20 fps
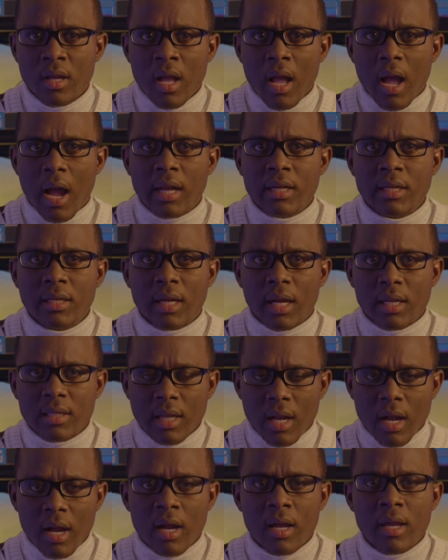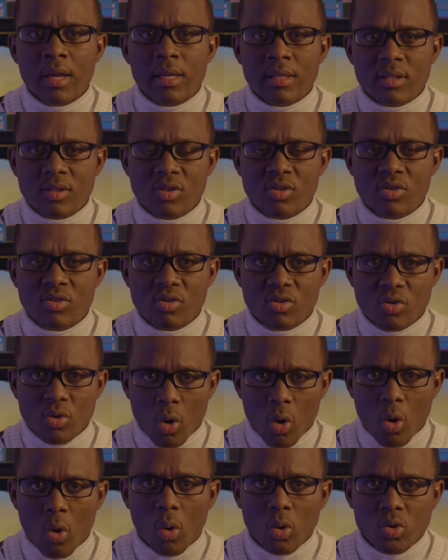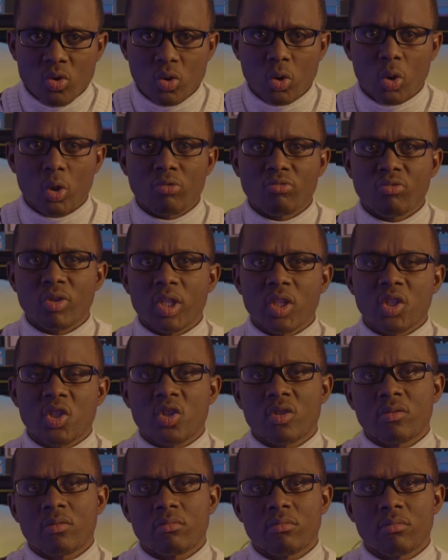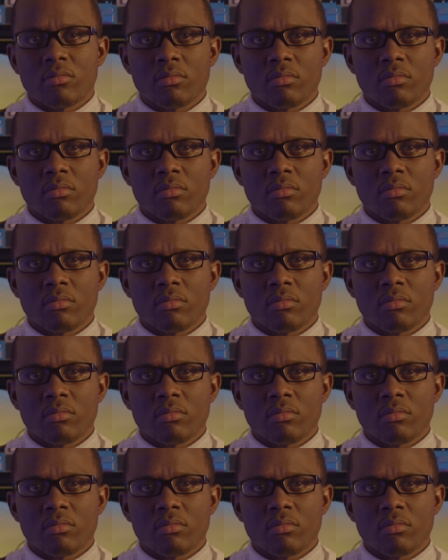And Qatar is so, so rich.